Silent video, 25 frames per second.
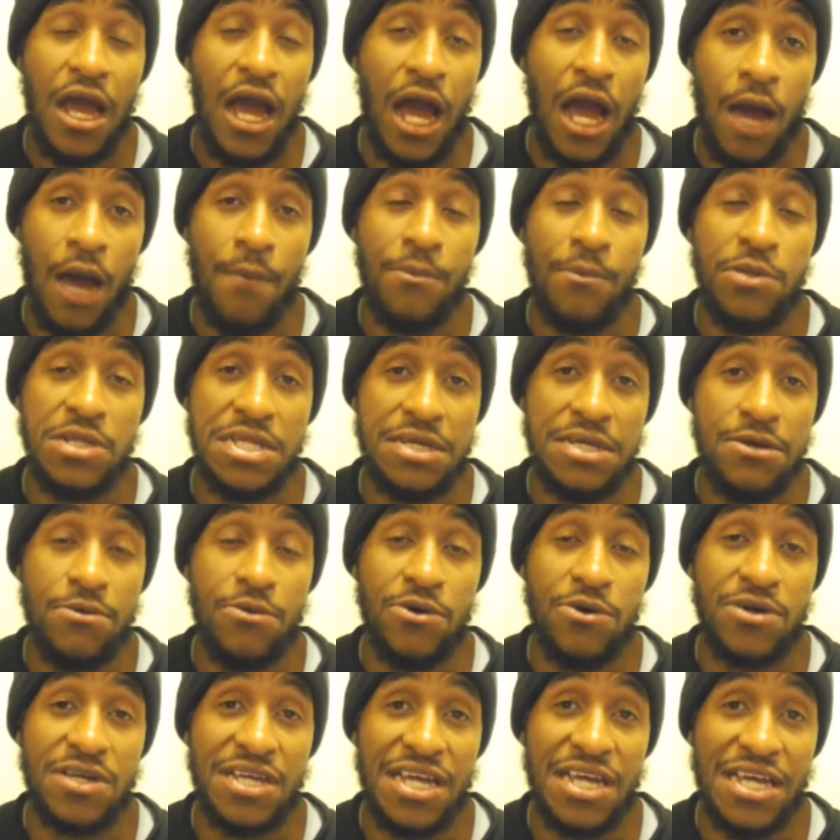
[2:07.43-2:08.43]

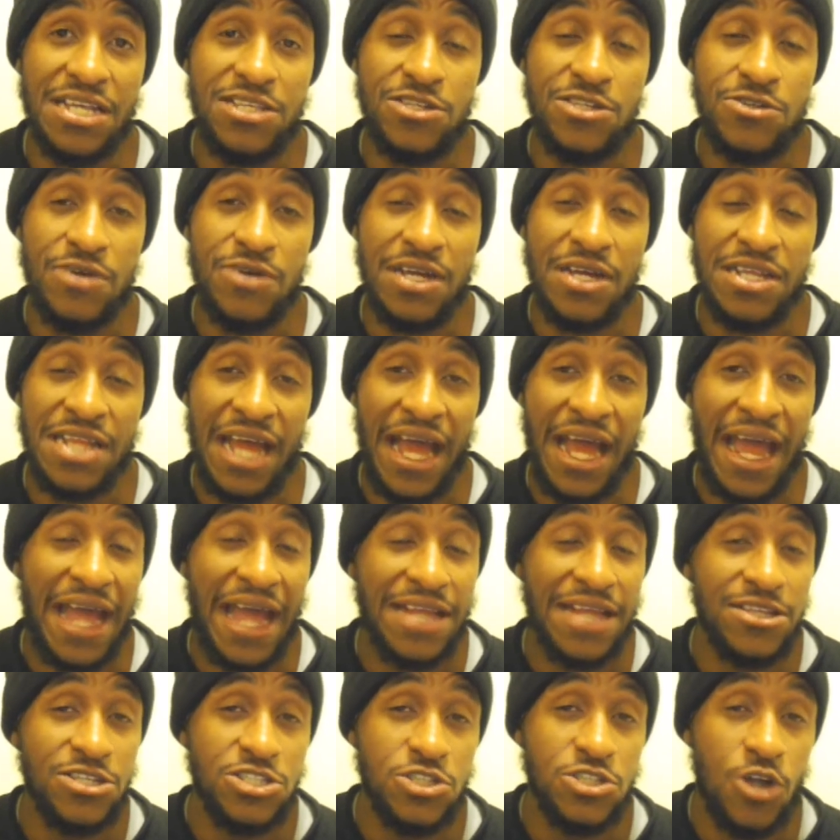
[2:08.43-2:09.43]
Unbelievable, can you? And I
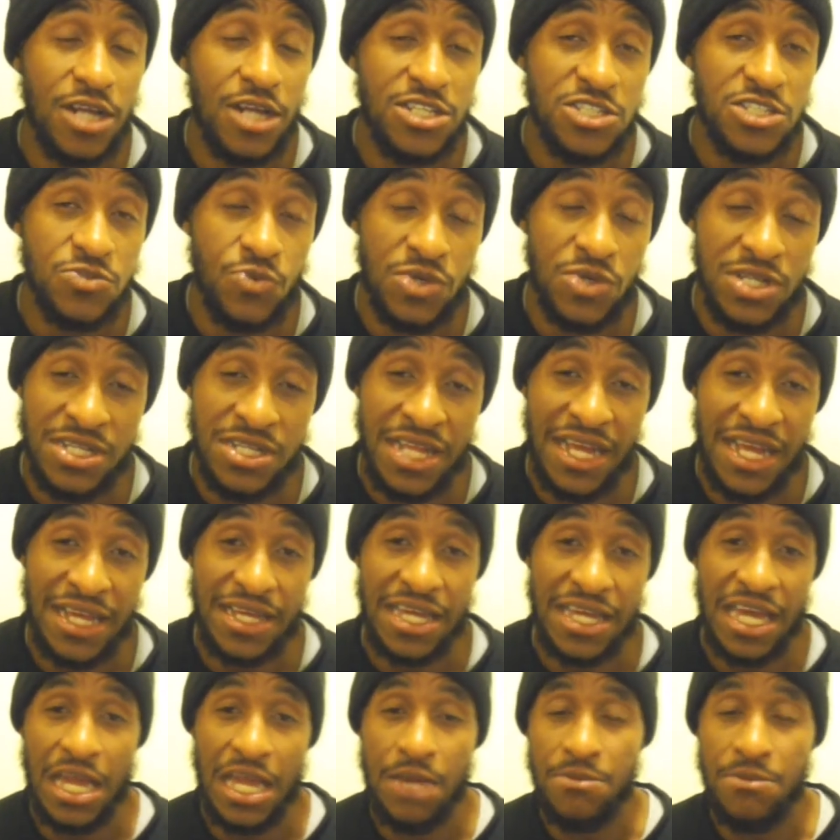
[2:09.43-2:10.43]
had the Chargers winning that
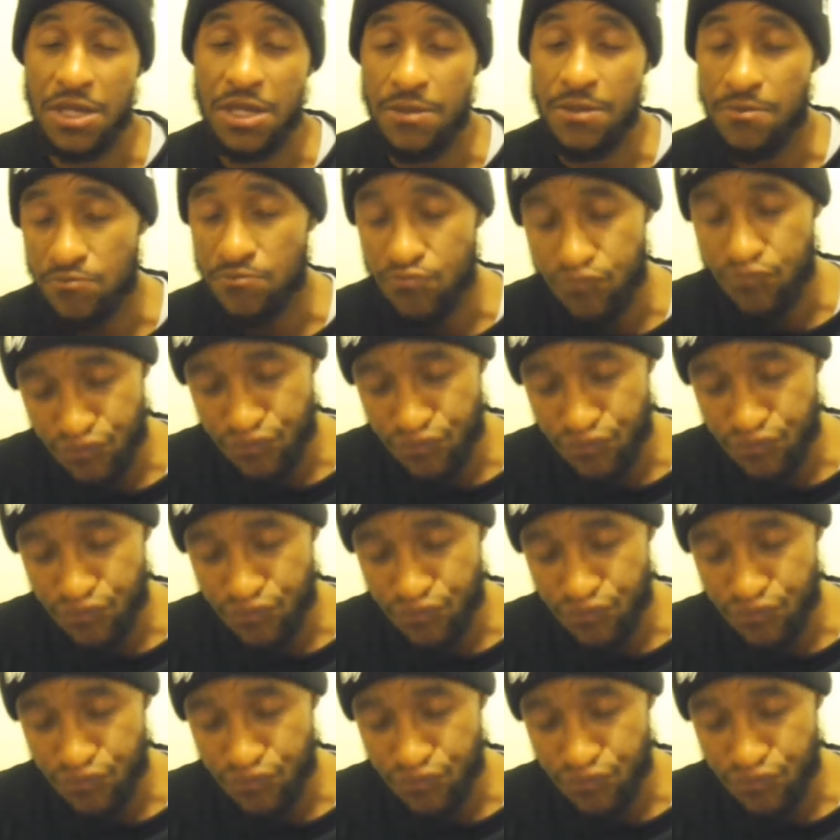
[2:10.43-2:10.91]
game, and